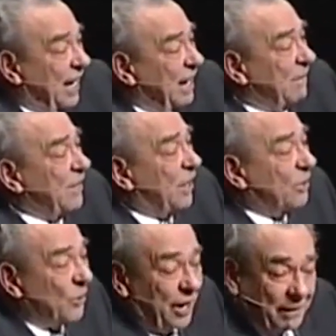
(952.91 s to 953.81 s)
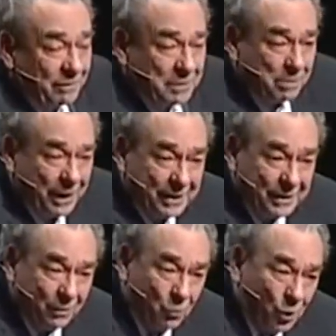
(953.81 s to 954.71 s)
even though not everybody
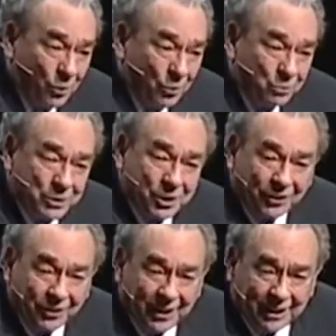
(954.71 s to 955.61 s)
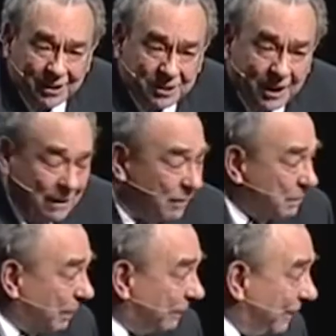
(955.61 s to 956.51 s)
in the world was a theist and
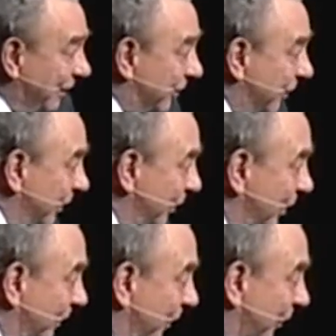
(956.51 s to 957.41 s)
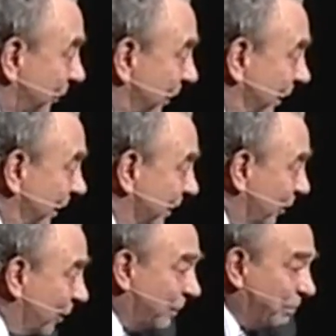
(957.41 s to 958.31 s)
every professor in a university in
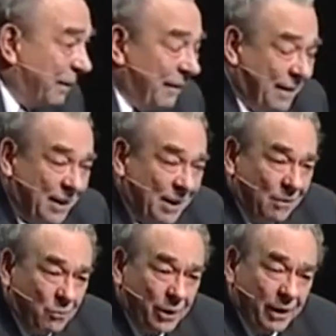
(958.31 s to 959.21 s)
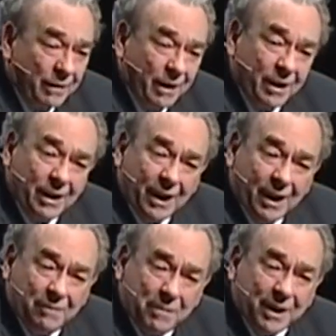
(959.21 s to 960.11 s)
Europe would
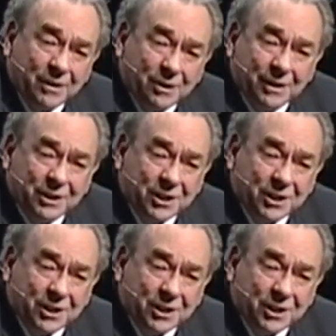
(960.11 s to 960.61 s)
admit to